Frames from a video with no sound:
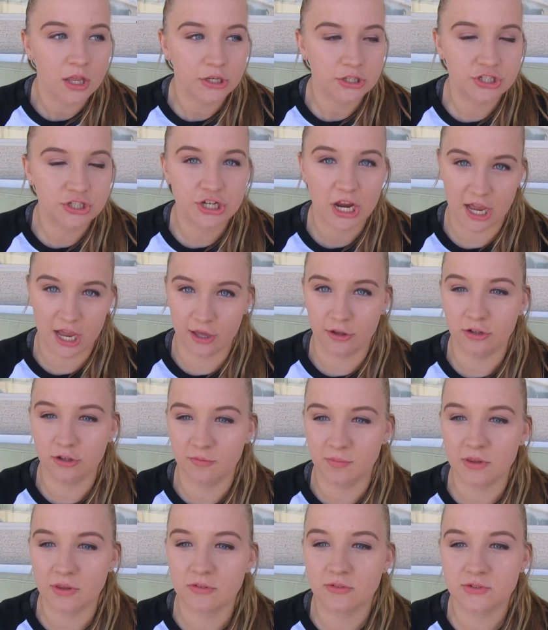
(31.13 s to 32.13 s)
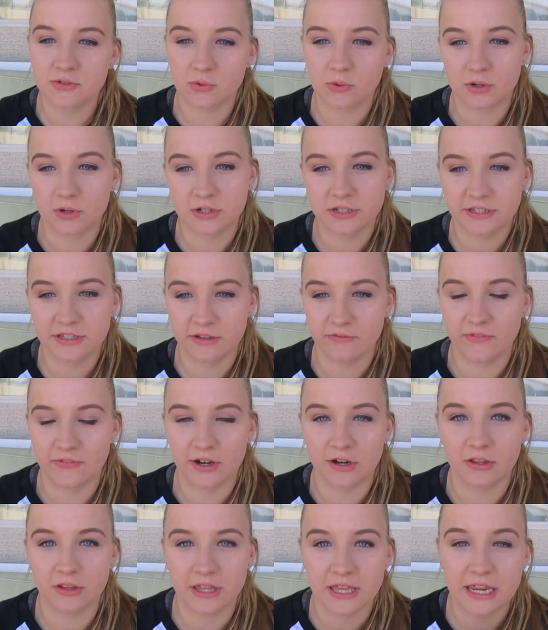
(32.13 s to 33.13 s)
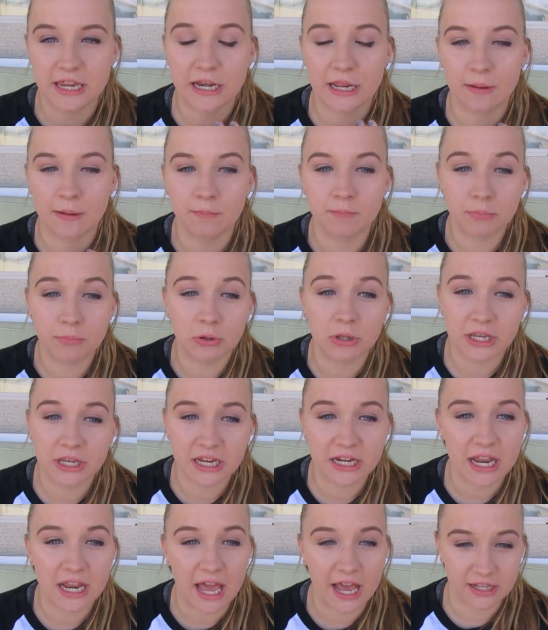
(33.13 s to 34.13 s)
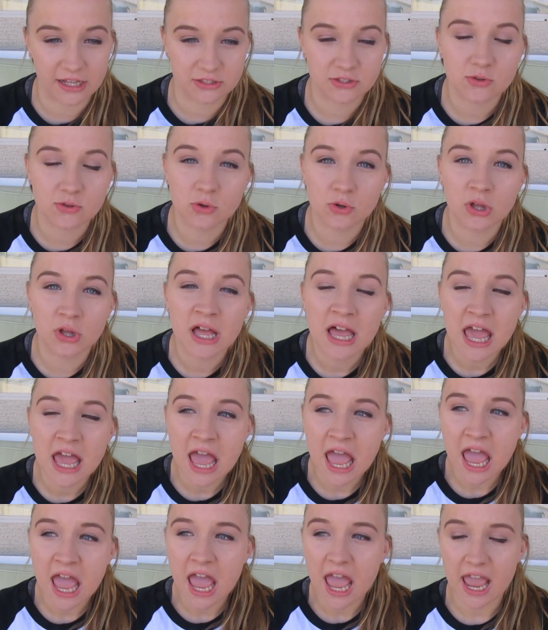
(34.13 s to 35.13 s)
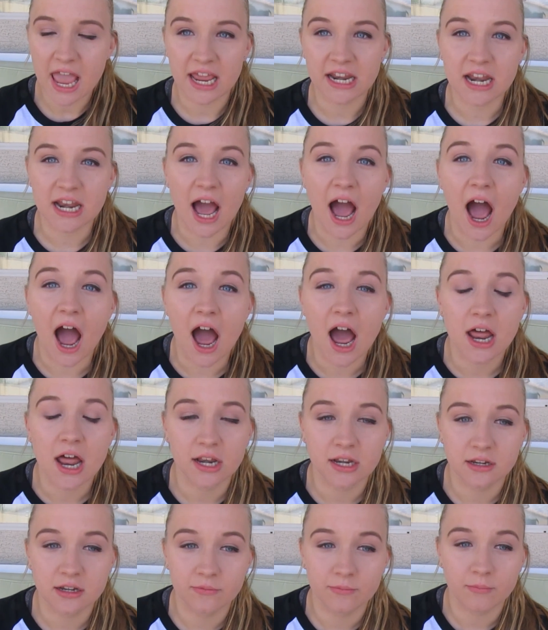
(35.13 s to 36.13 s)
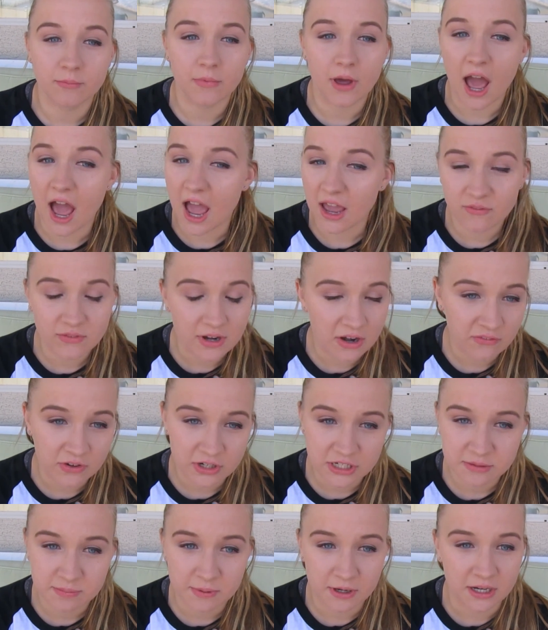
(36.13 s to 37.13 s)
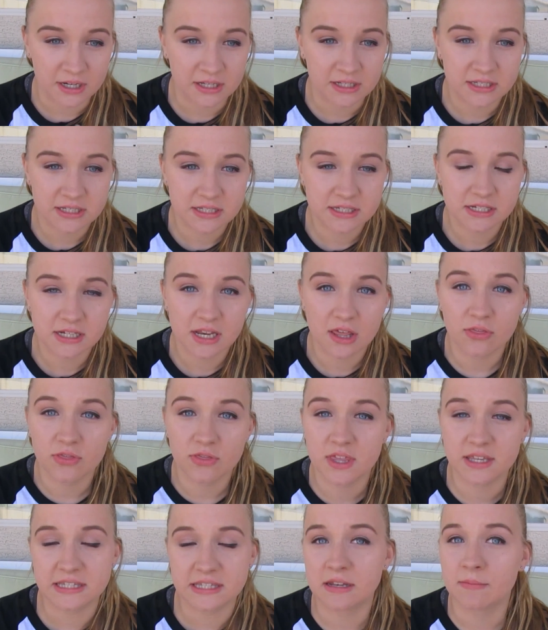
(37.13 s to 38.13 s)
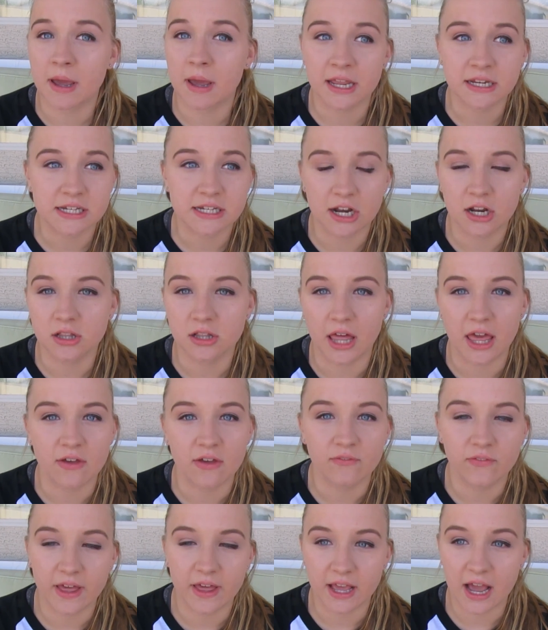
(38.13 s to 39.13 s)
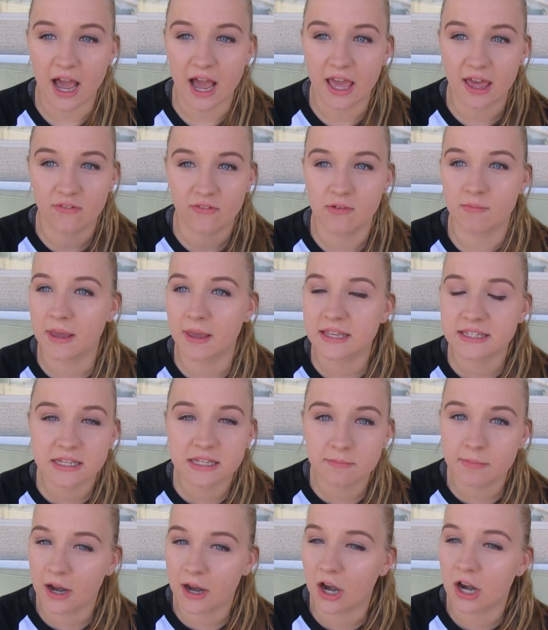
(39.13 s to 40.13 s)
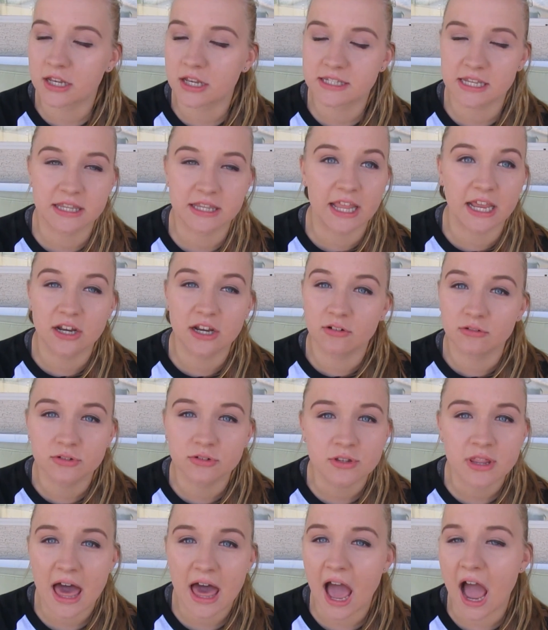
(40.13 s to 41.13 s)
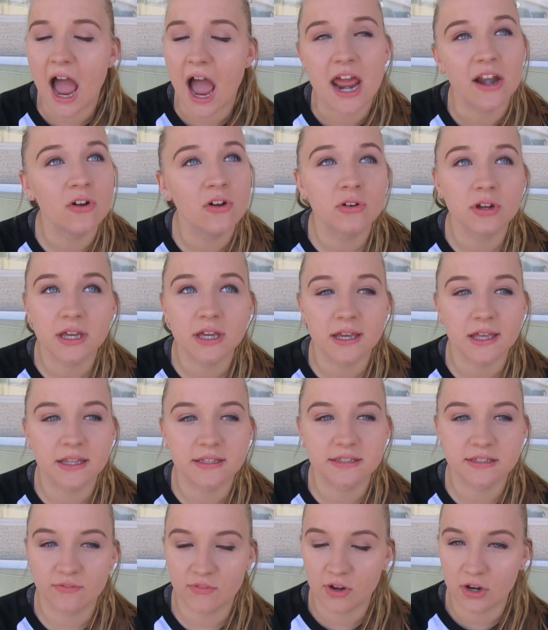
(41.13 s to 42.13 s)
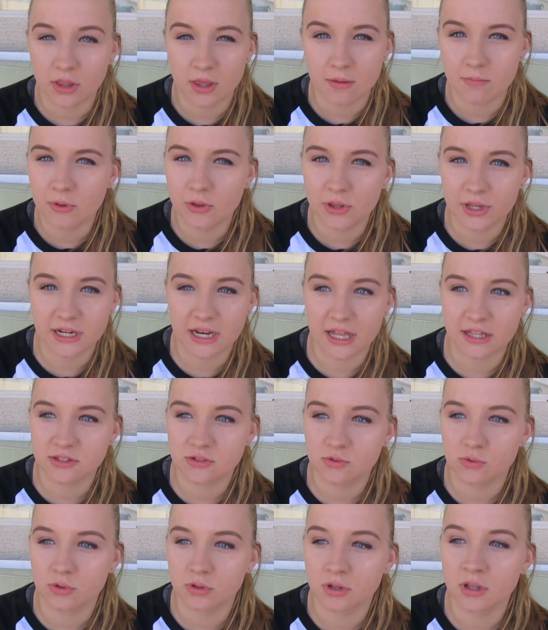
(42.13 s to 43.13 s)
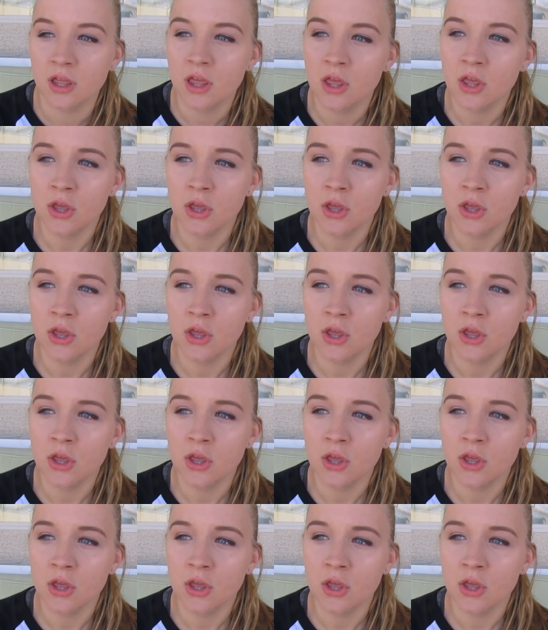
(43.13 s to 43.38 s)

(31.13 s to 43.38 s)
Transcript: child abuse or severely getting bullied at school, and I've never experienced this in my entire life. I have amazing parents and they don't do that. I don't get severely bullied at school